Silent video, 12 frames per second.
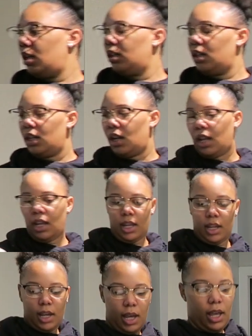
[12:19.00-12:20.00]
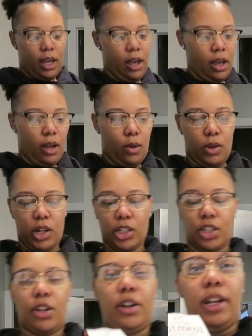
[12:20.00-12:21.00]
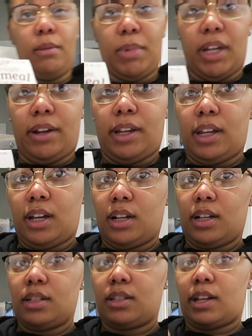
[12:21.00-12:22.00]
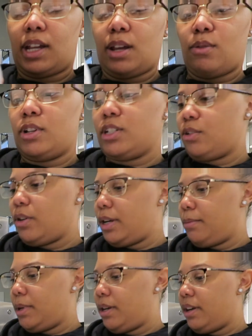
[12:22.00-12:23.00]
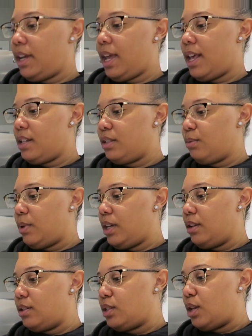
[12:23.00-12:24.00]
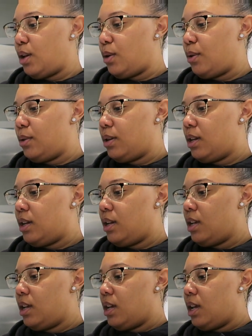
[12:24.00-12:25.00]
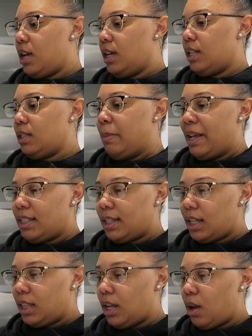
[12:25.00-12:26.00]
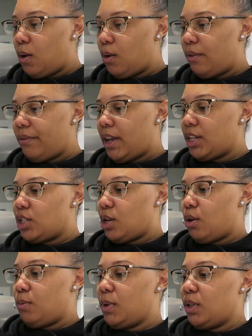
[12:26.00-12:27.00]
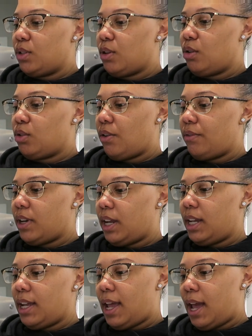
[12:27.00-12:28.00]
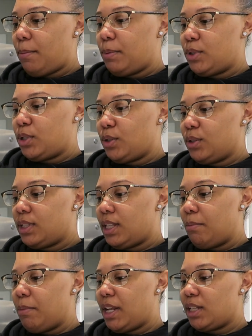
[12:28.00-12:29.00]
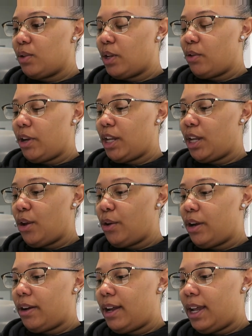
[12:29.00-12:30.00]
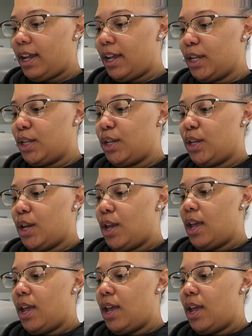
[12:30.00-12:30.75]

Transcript: And then I had got orange cranberry, y'all. So I got orange cranberry as well. So it's basically an old-fashioned oatmeal soaked overnight in apple juice, then mixed with Greek yogurt and